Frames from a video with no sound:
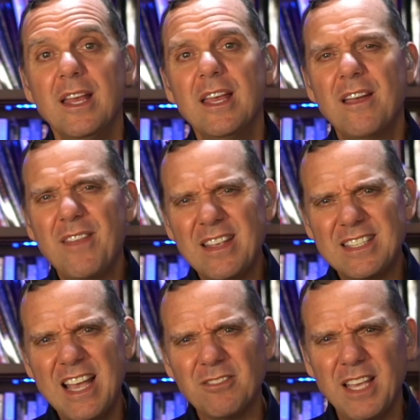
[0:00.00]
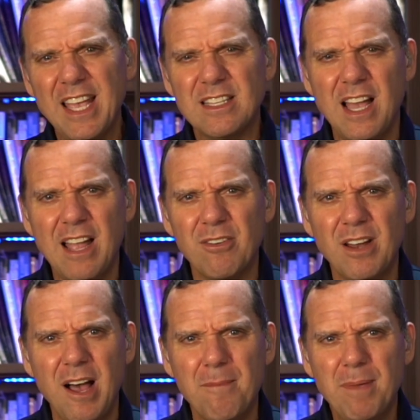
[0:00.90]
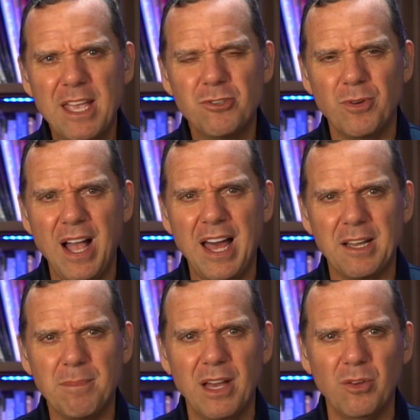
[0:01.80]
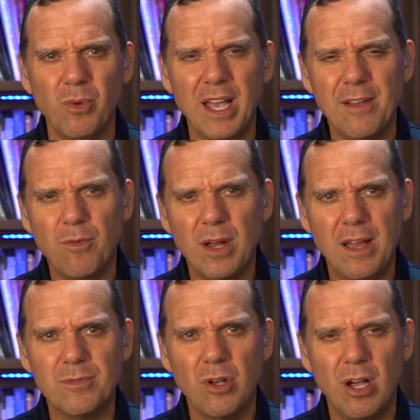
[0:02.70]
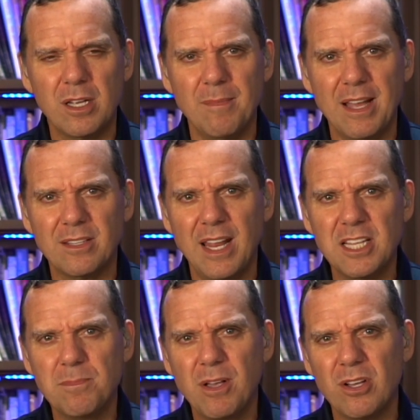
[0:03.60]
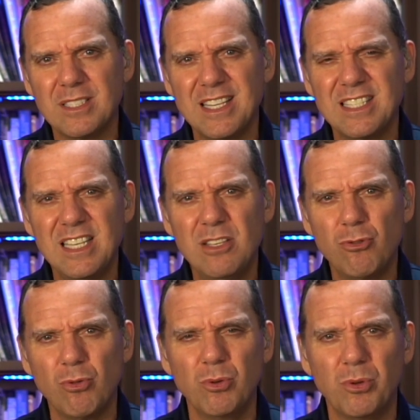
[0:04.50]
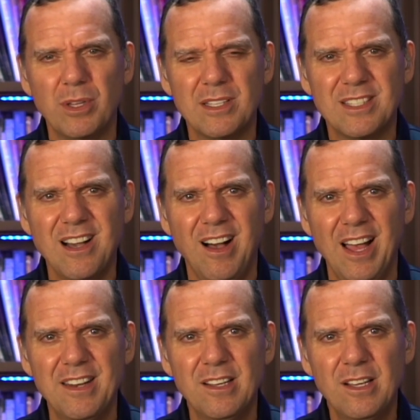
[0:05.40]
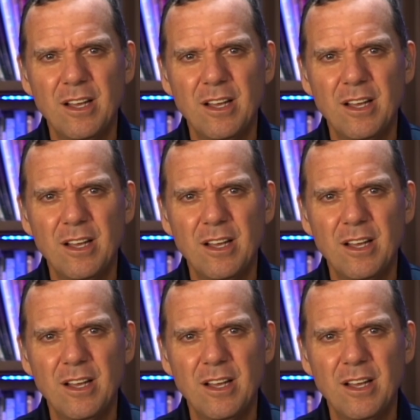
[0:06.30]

If that sounds anti or non patriotic, by the way, of what I'm talking about today, it's because I see truth as God